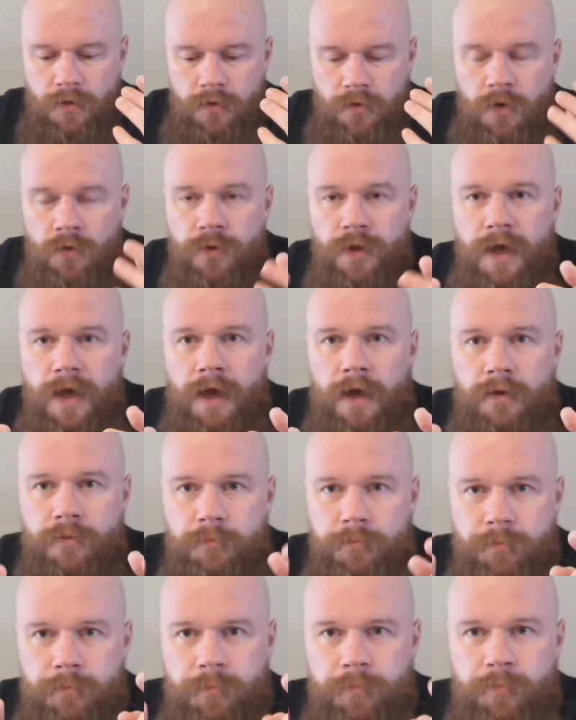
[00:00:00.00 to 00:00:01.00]
oh yeah,
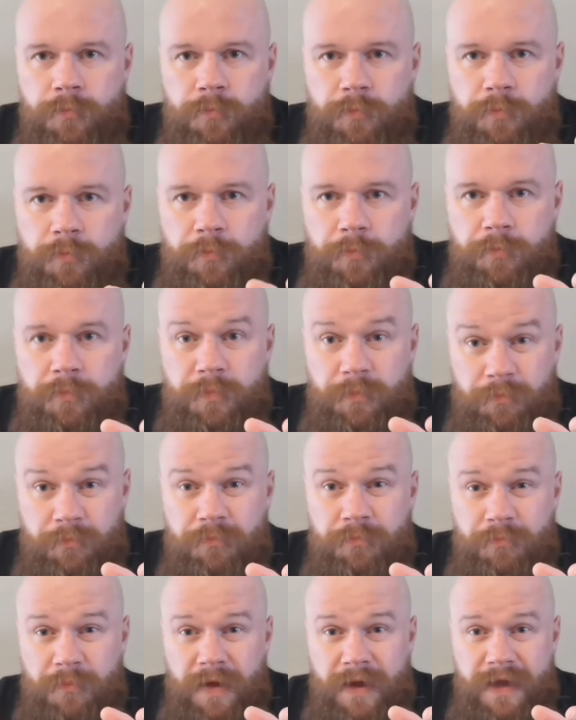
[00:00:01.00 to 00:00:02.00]

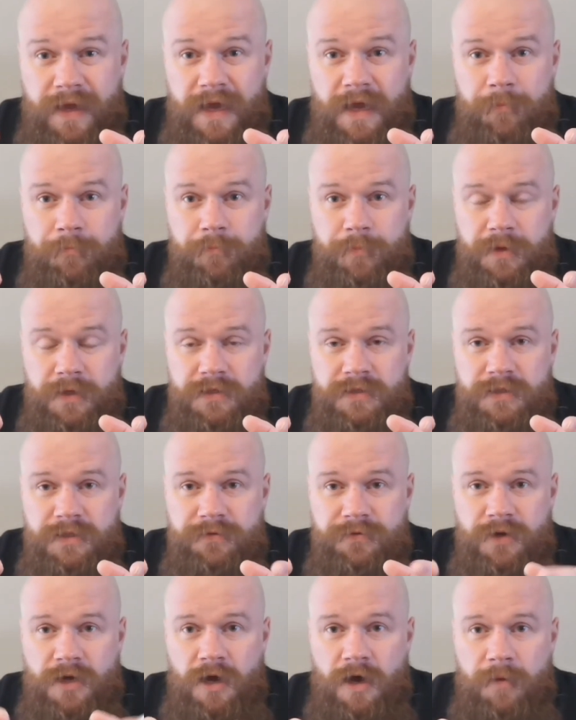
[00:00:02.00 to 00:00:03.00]
again, please
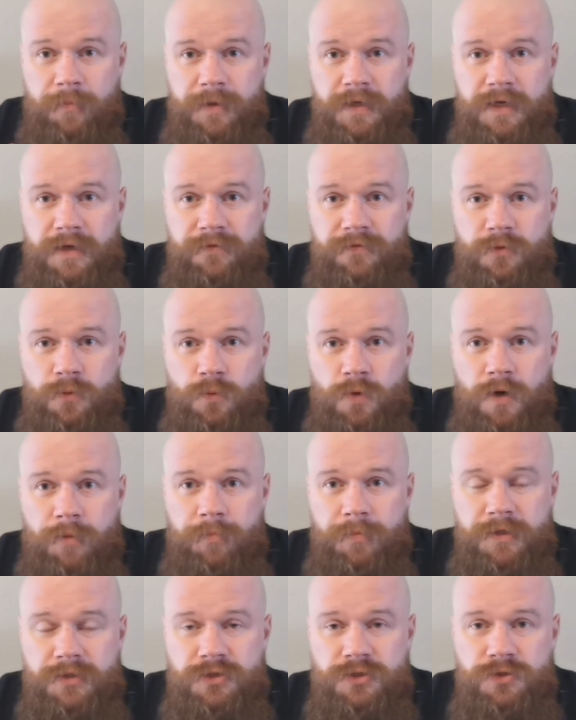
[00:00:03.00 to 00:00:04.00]
leave a comment if you want
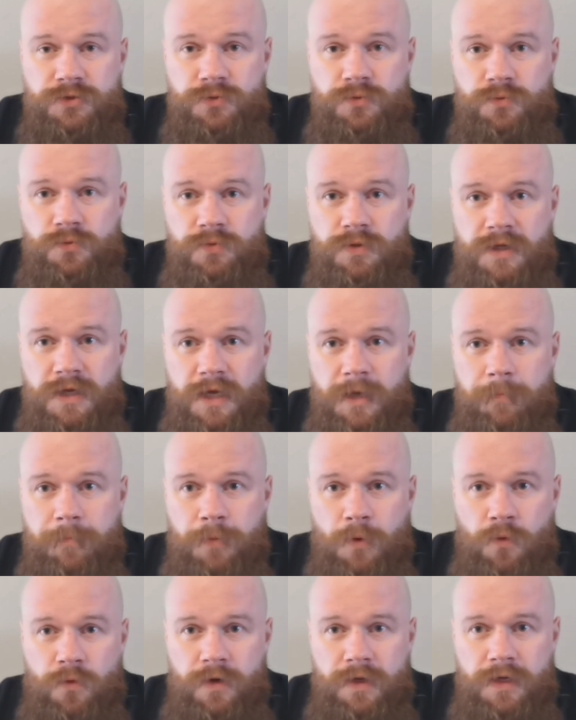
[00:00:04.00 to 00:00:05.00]
me to keep
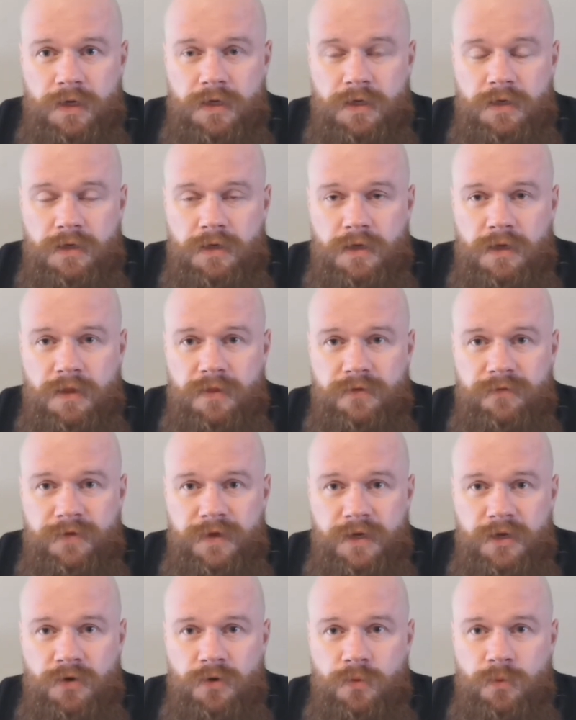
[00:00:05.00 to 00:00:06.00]
pouring it in the
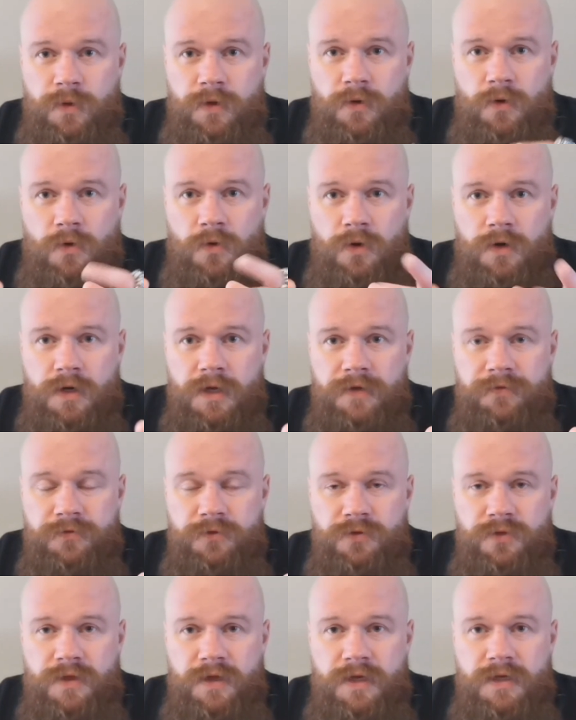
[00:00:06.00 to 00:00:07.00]
video, or if
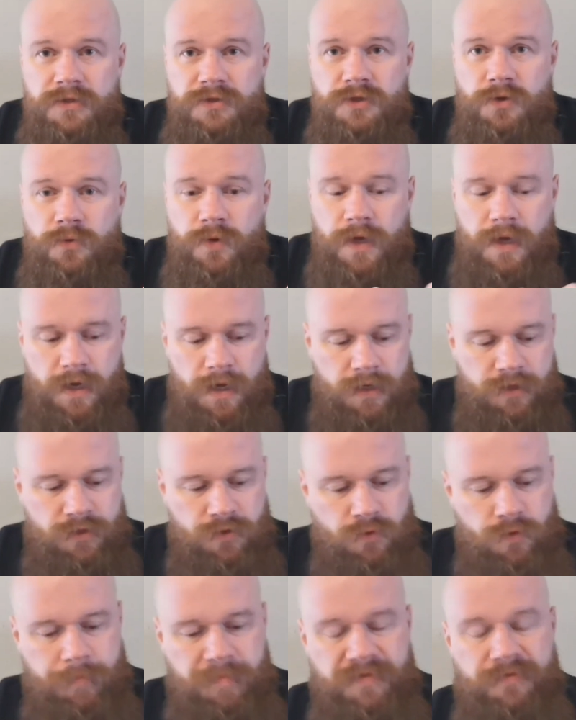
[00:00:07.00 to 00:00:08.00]
you think it's okay I
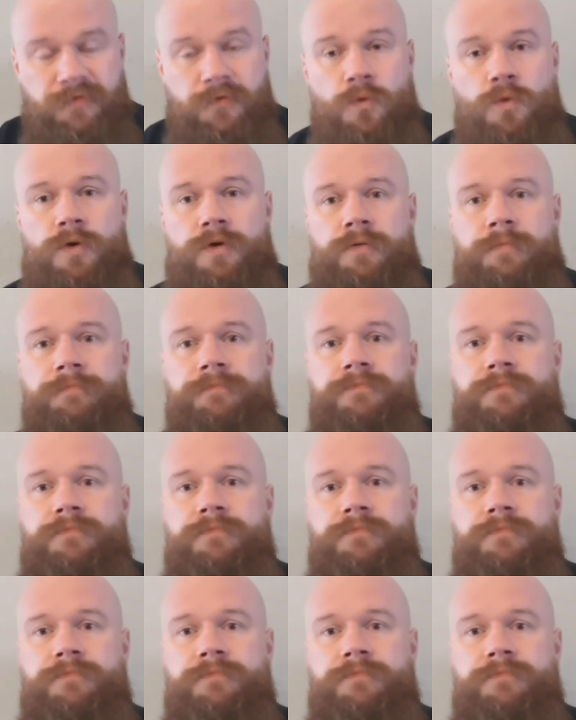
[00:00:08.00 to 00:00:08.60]
do it before.